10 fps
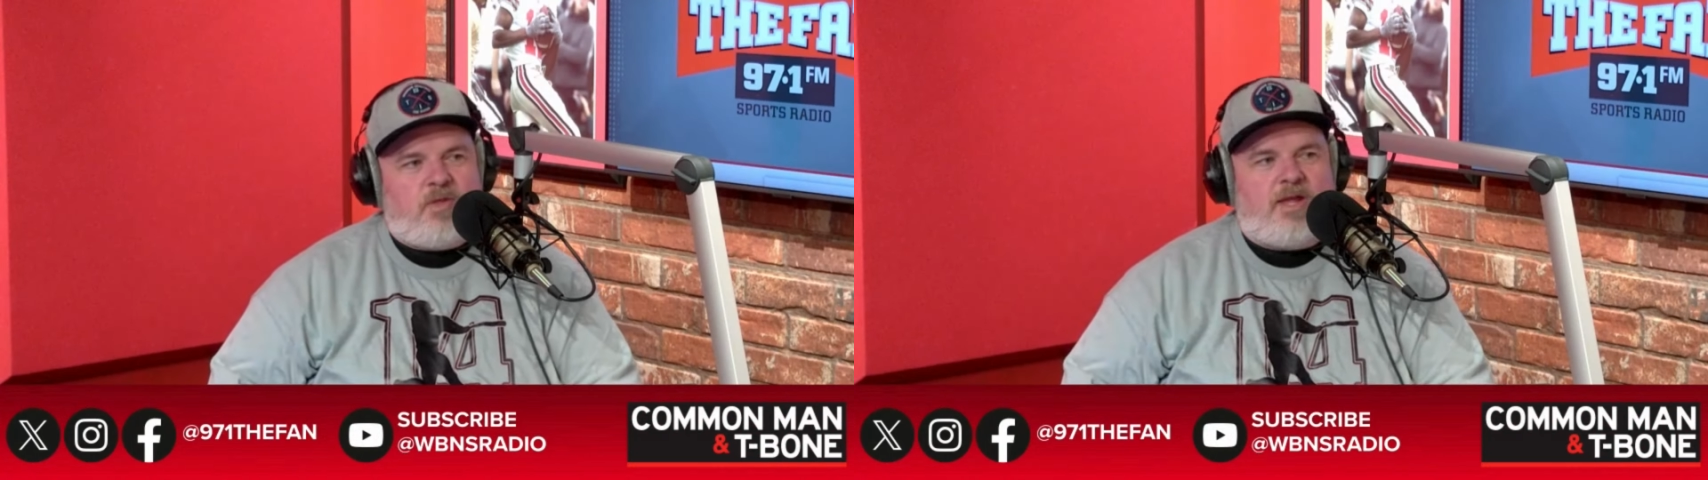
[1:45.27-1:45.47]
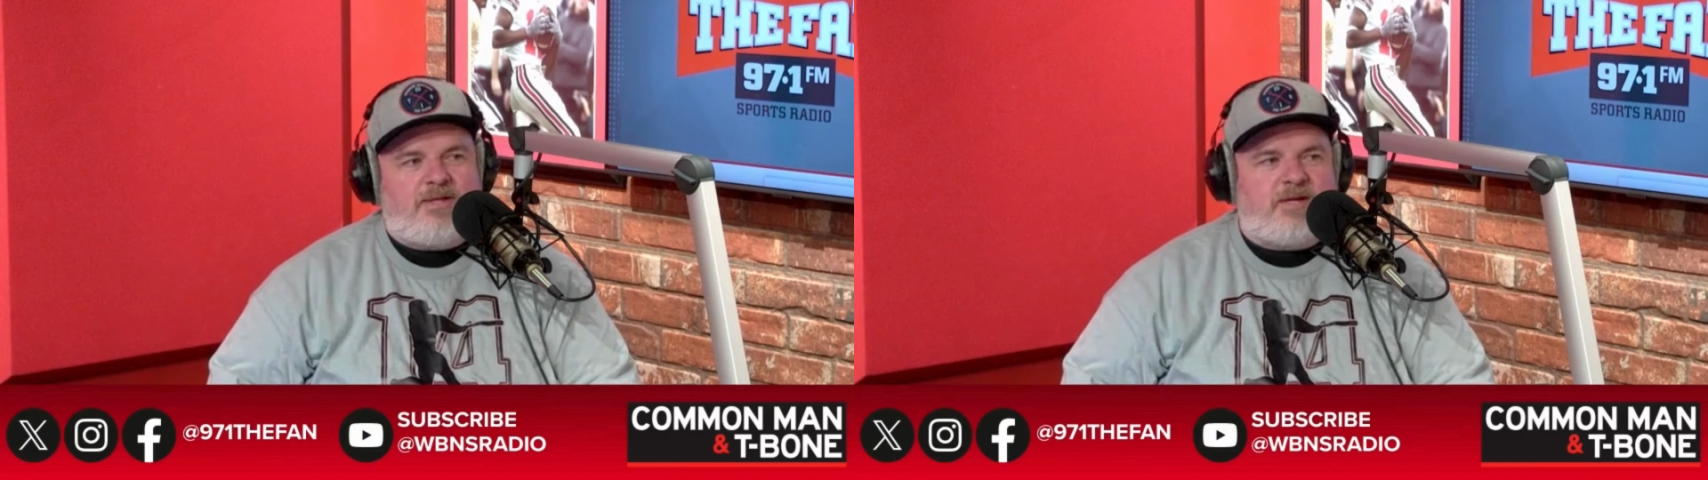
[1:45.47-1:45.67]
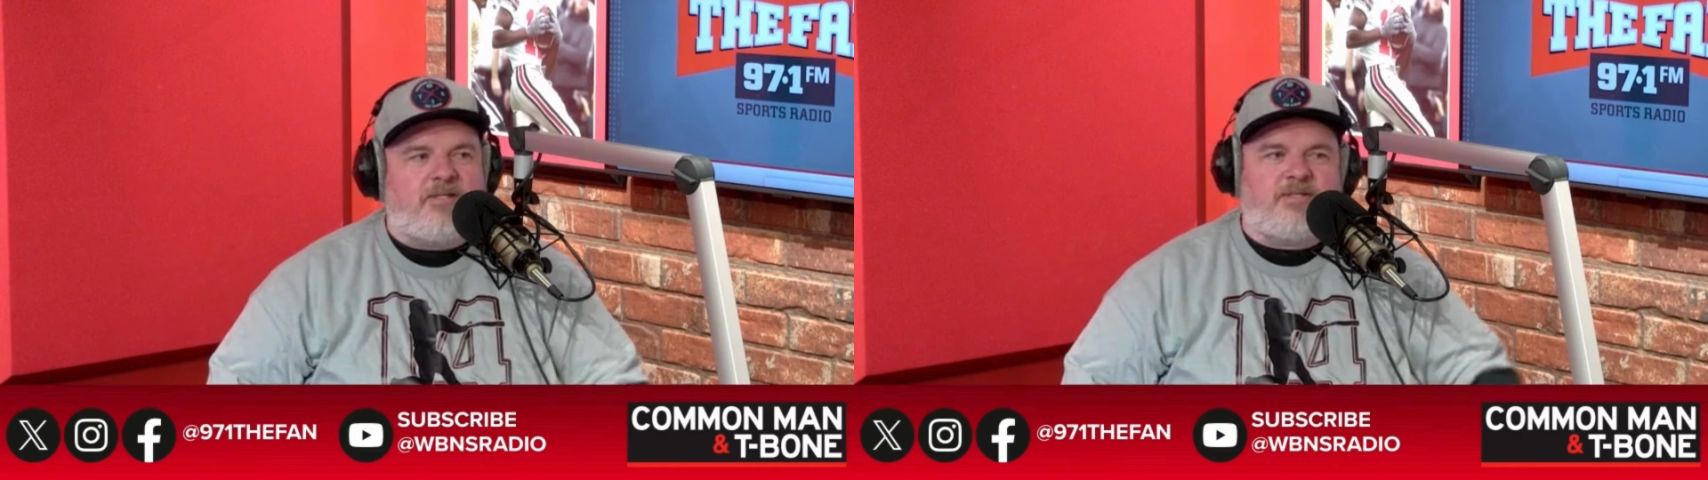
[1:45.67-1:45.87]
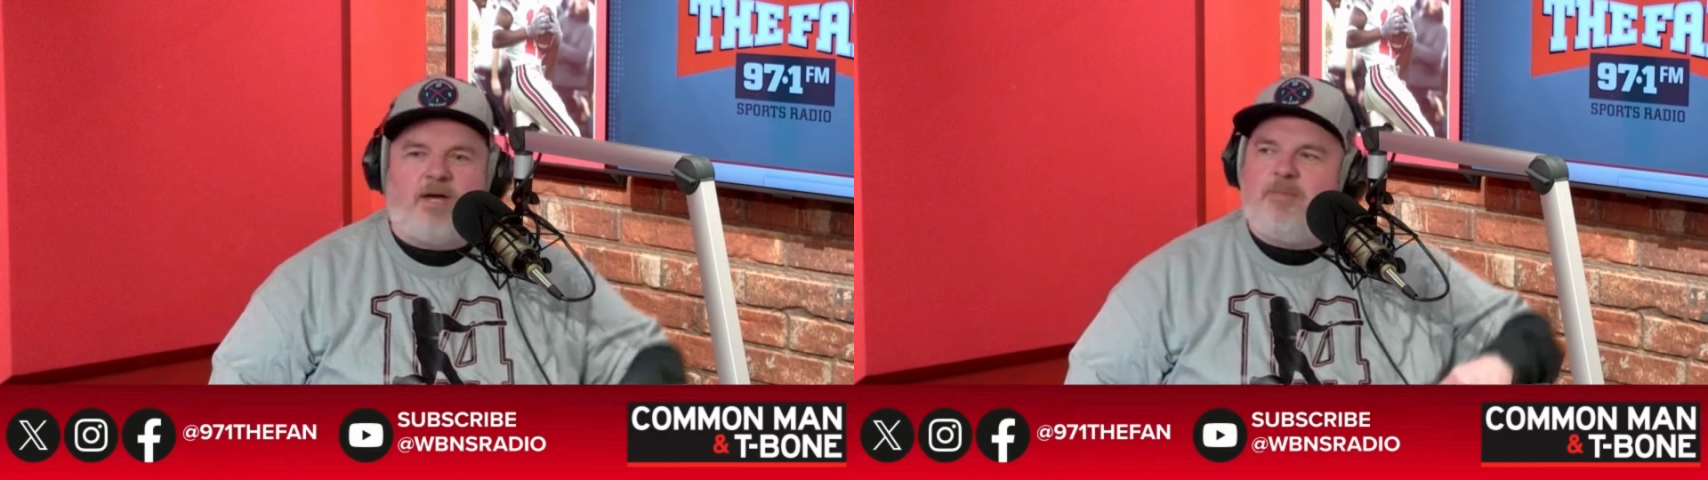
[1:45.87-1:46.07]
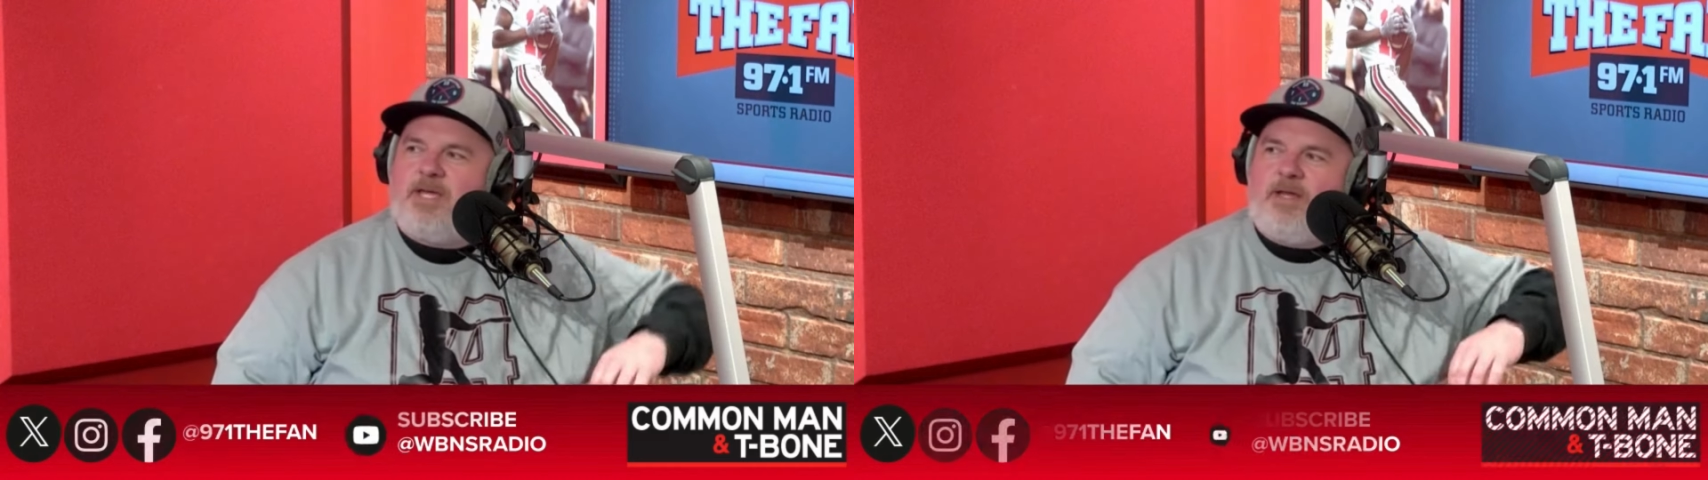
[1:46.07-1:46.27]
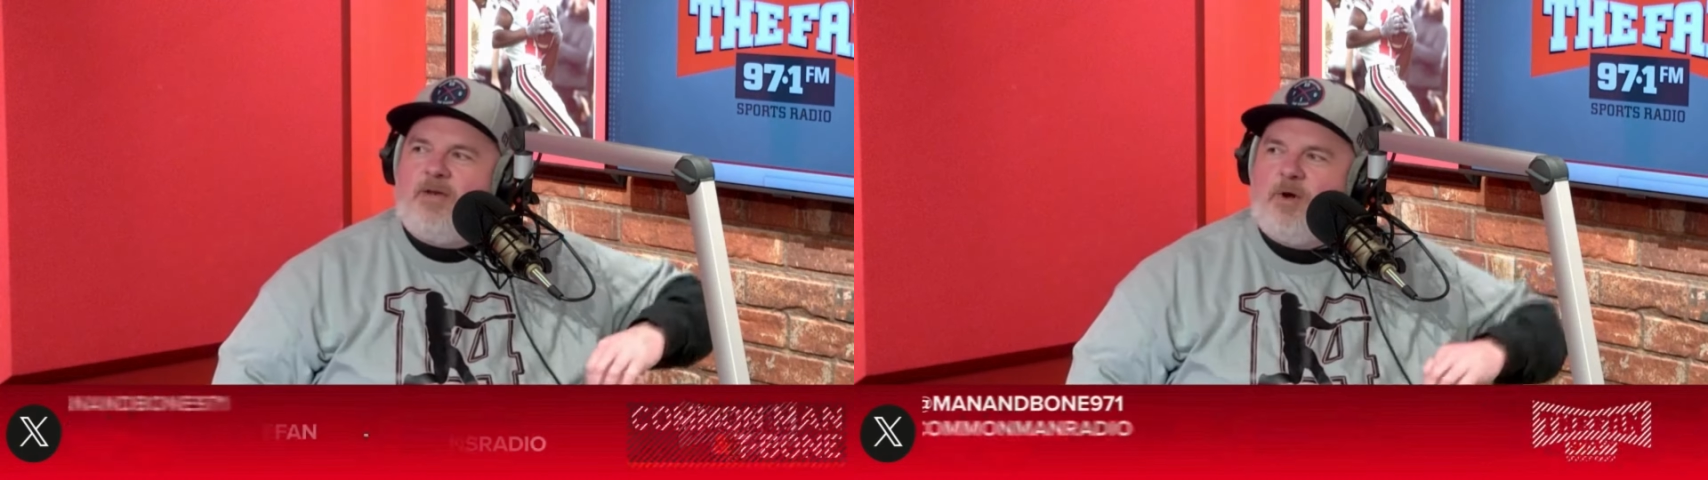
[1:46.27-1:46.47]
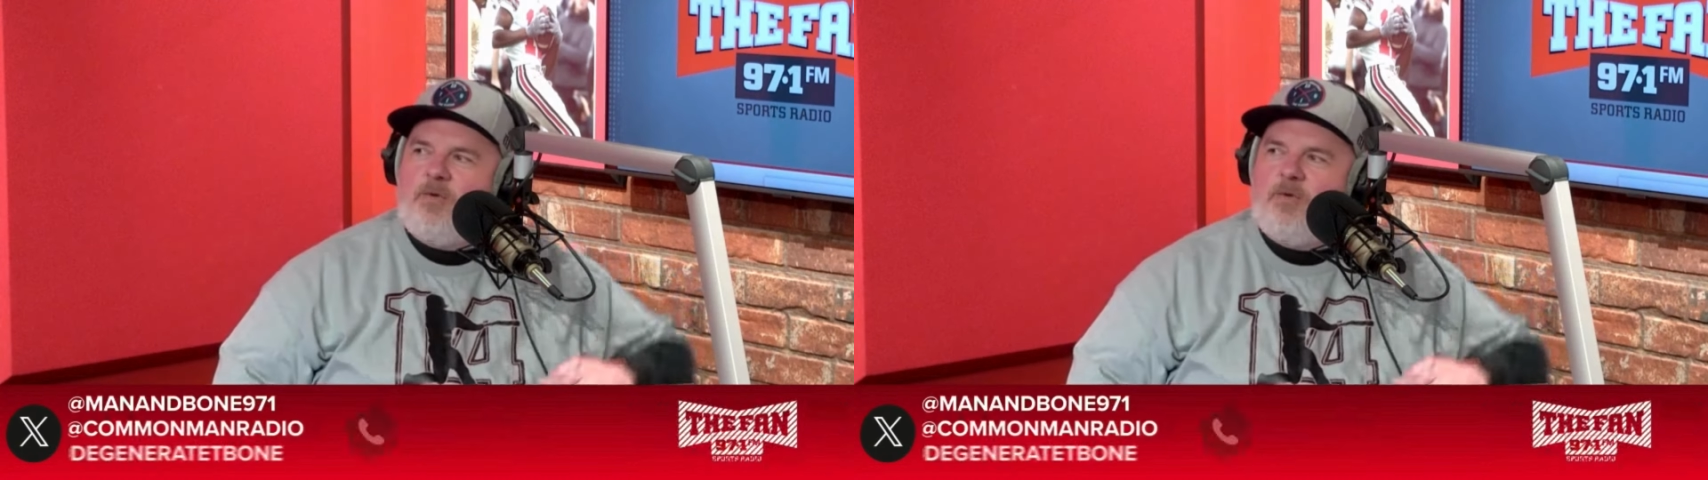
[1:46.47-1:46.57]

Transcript: It does come in.